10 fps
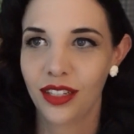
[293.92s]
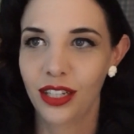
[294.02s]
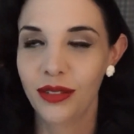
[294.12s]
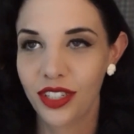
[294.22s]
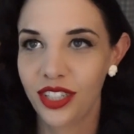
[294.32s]

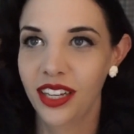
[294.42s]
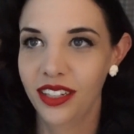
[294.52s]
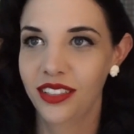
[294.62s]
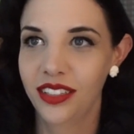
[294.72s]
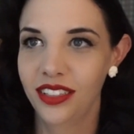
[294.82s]
That was a
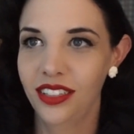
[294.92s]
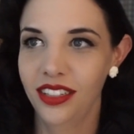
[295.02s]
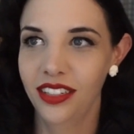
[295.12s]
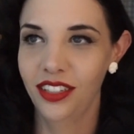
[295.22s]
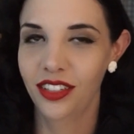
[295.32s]
challenge this year,
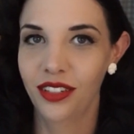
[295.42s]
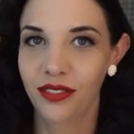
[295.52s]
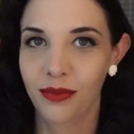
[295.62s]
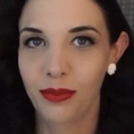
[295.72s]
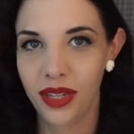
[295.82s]
like trying to
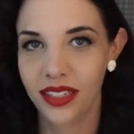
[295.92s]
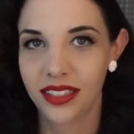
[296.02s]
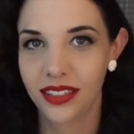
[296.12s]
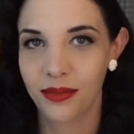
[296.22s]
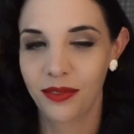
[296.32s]
mix
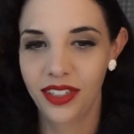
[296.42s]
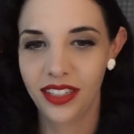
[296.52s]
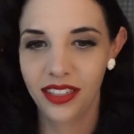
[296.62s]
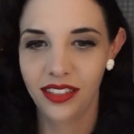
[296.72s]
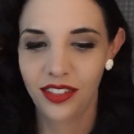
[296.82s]
some
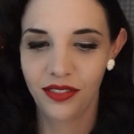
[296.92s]
vintage